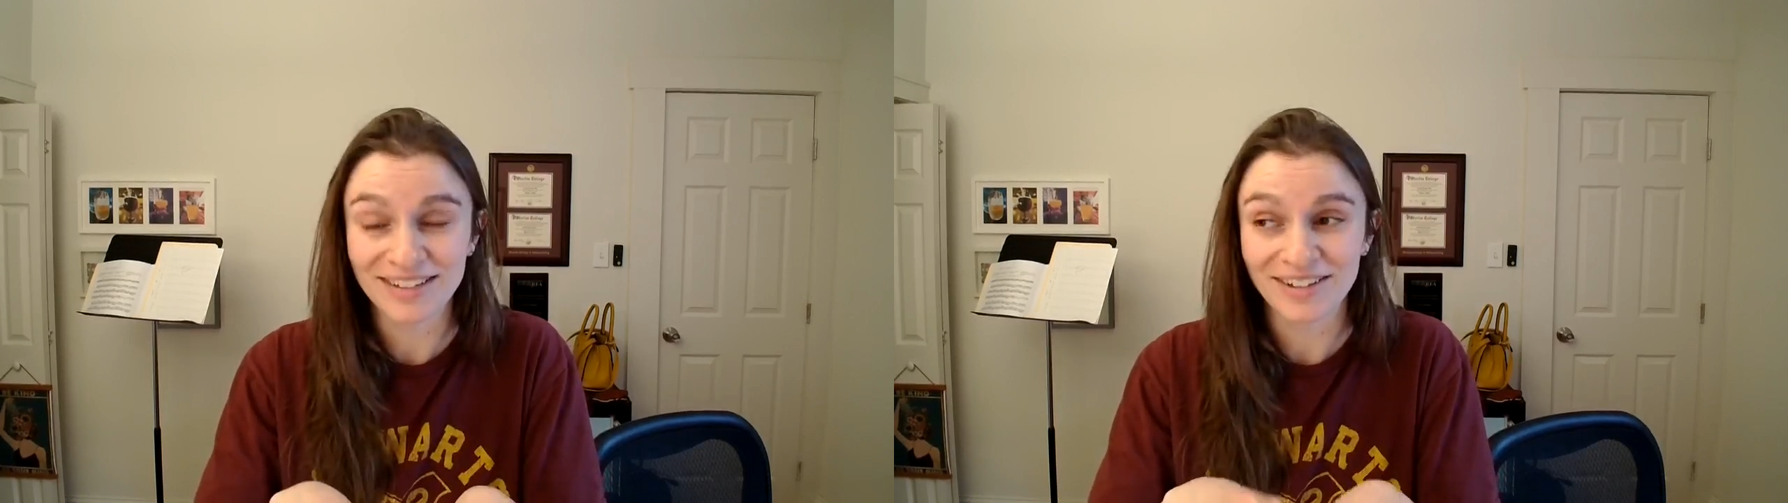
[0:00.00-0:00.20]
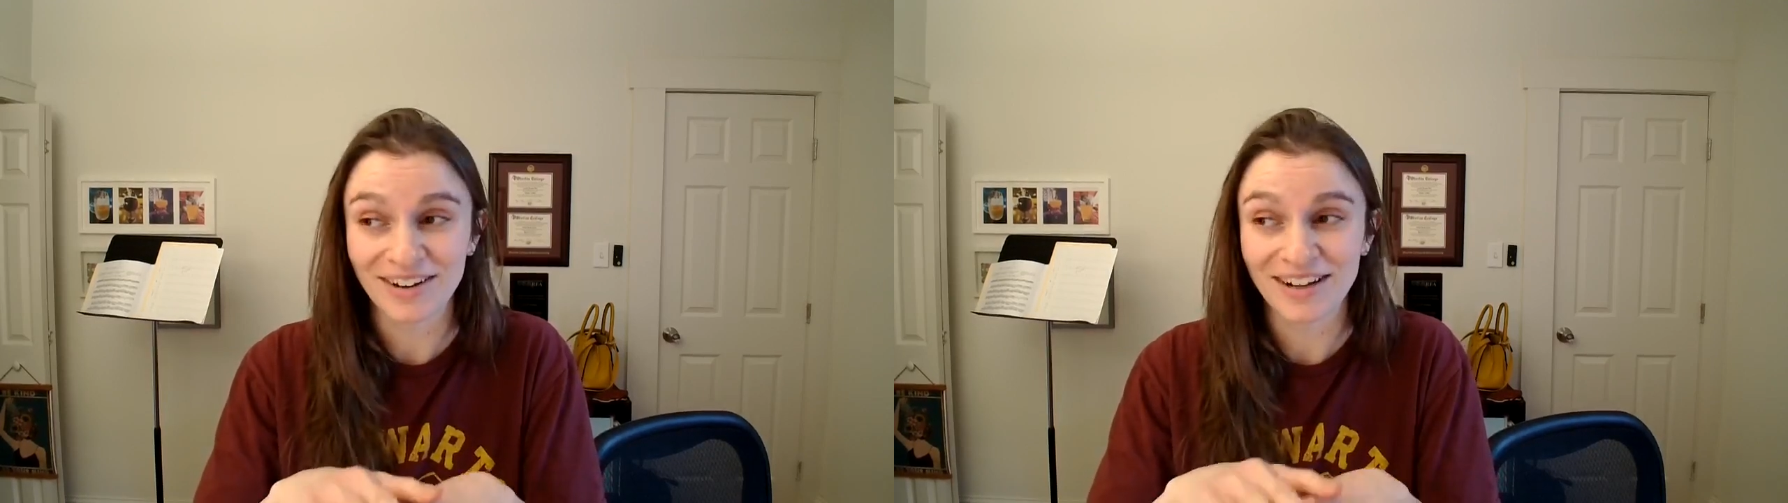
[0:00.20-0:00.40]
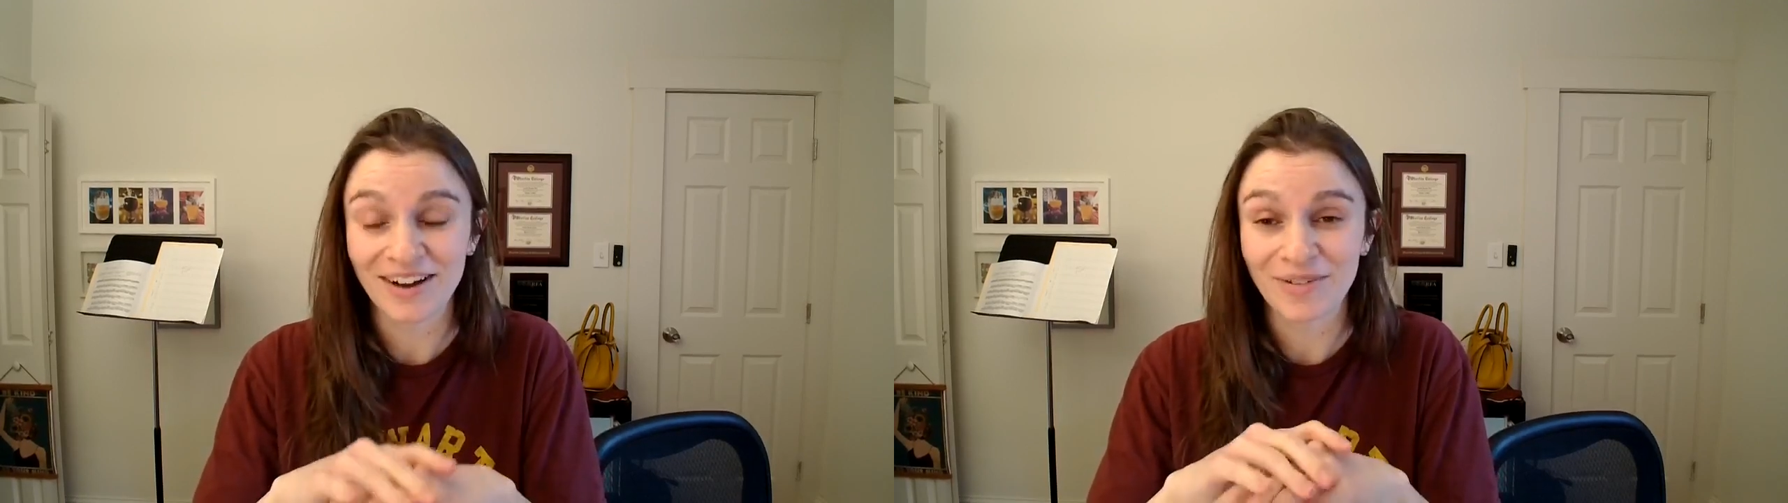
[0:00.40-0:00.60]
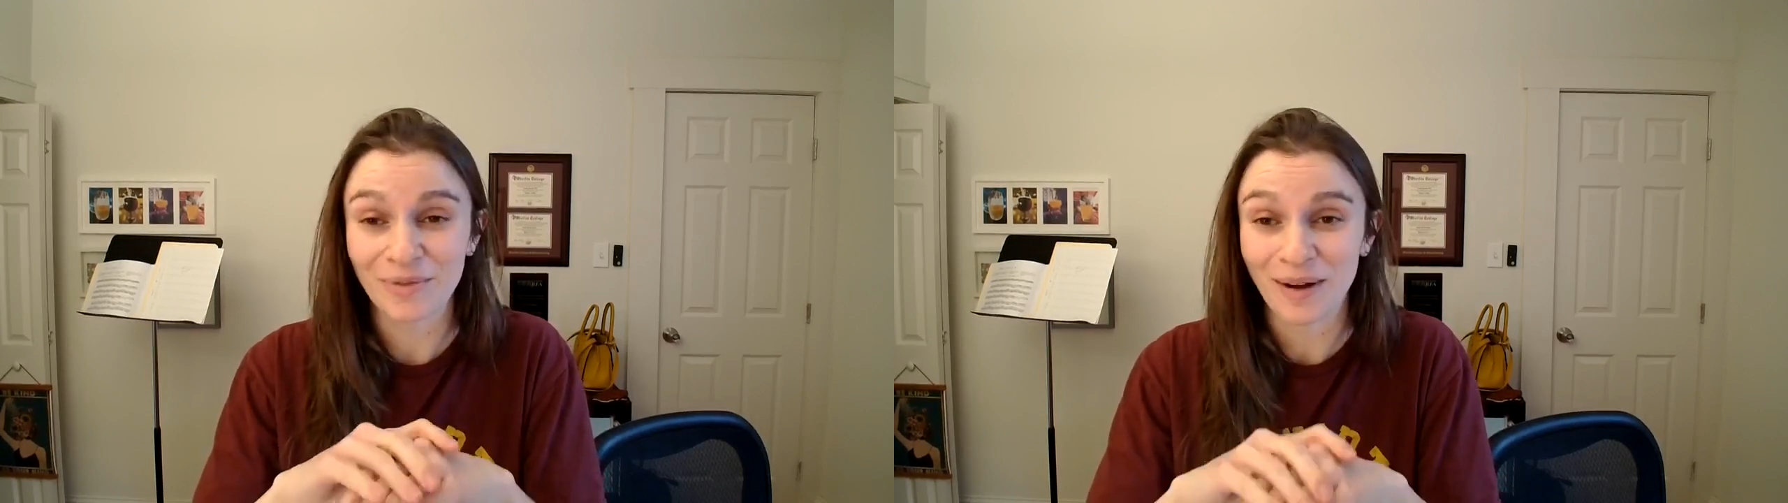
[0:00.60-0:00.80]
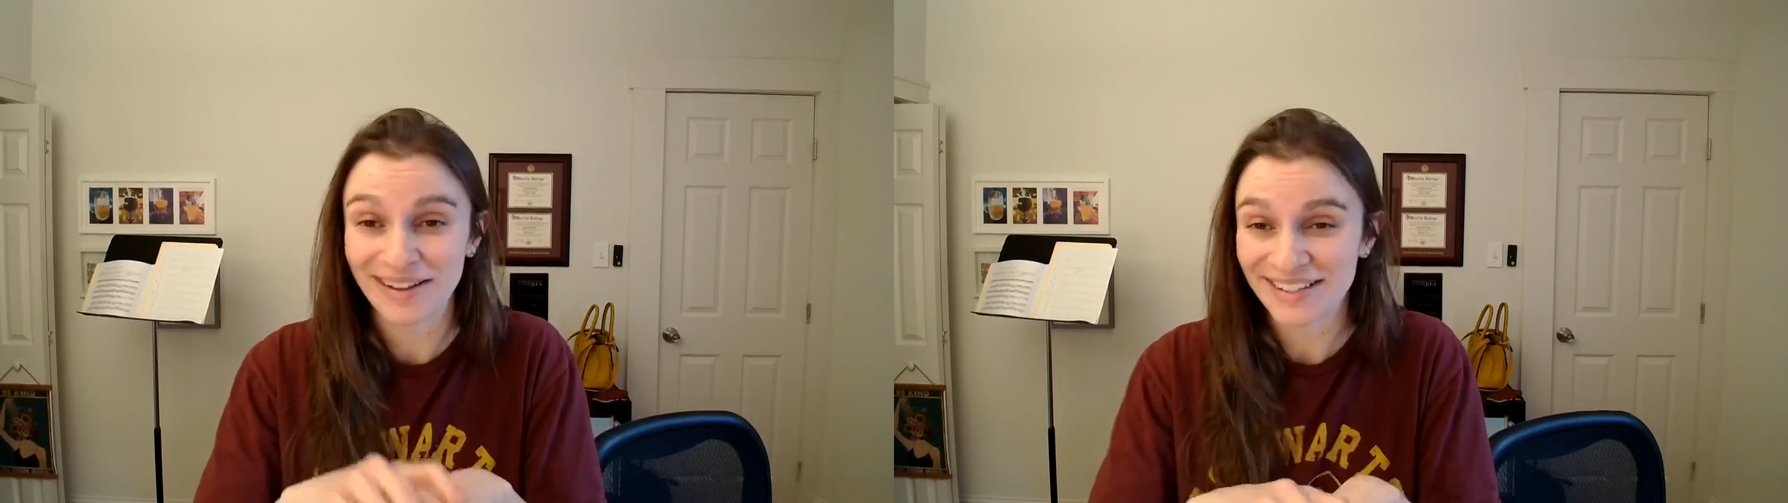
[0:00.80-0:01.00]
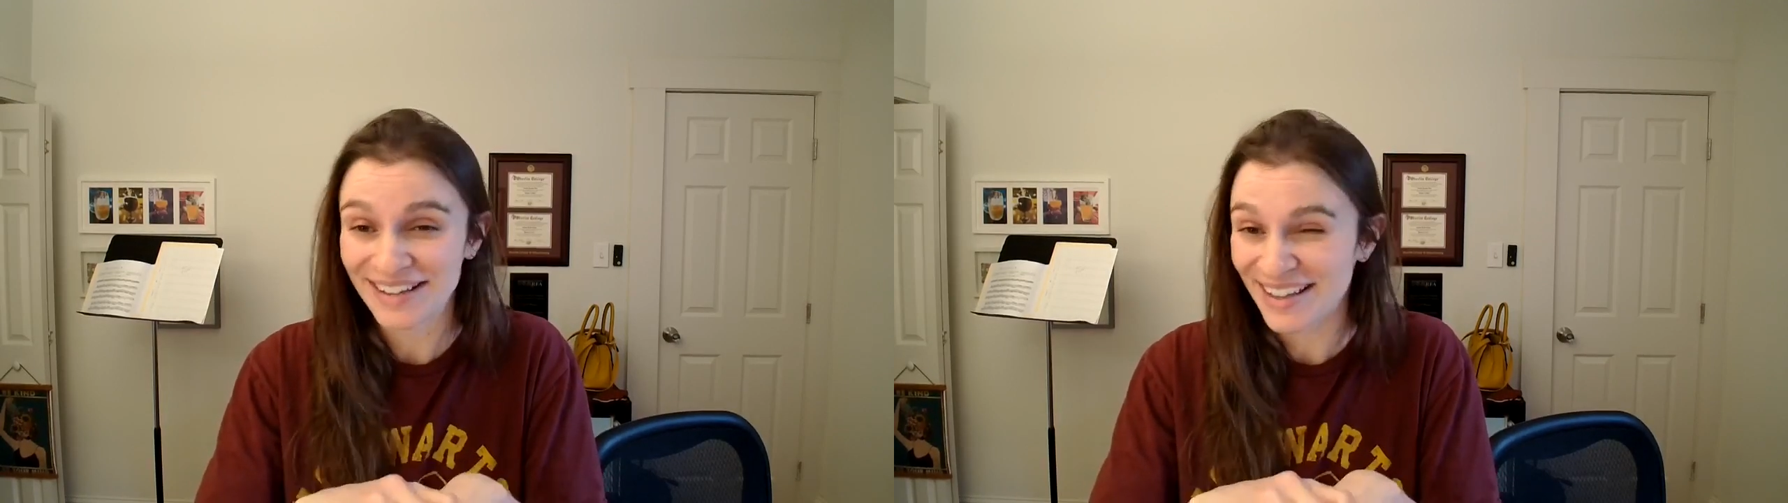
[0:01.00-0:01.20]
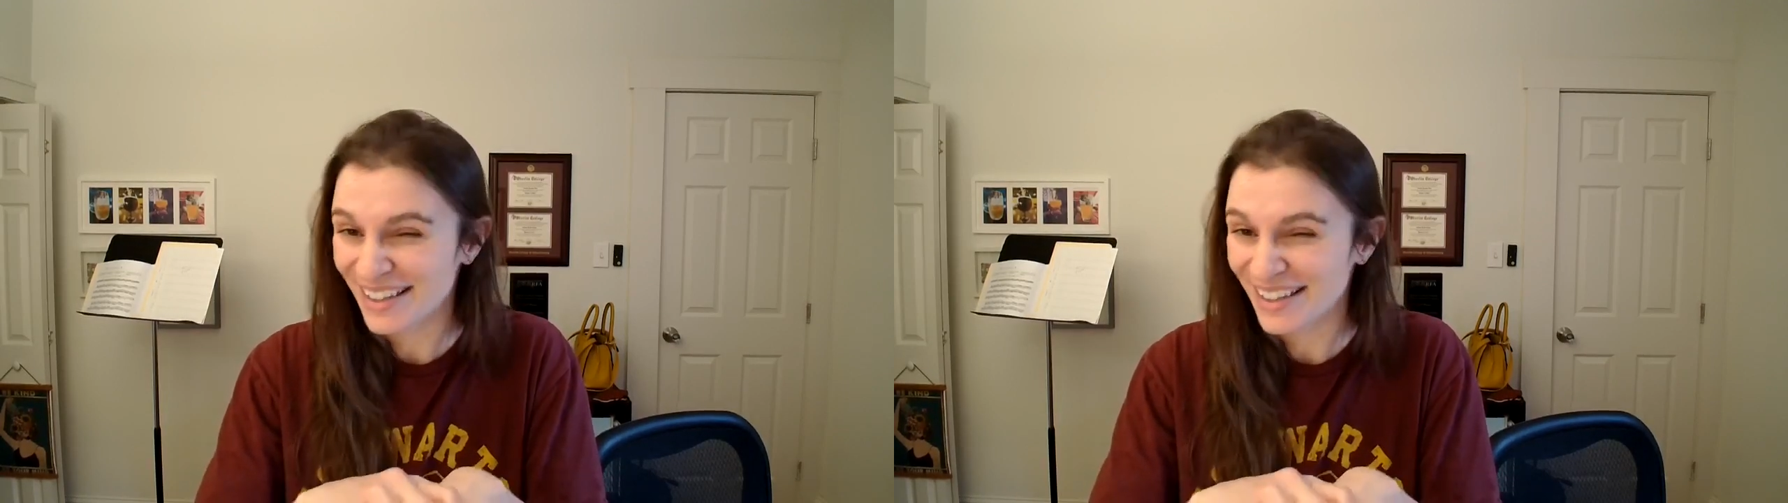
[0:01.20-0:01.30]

starting on Wednesday